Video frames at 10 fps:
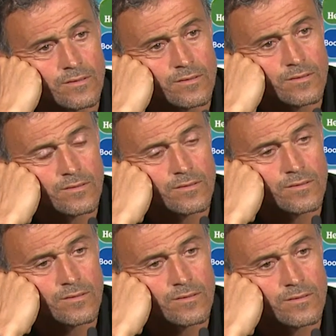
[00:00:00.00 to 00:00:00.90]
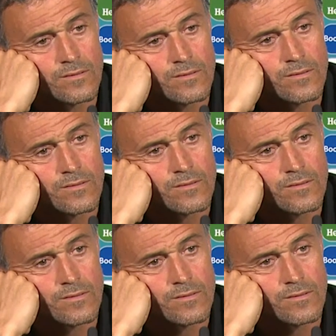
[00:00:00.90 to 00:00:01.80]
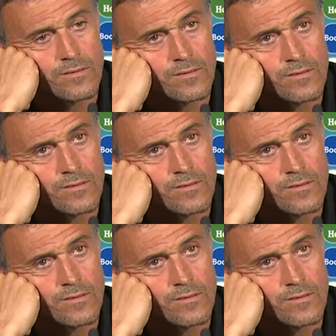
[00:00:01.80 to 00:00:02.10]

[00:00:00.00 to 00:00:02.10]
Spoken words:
(no one is talking)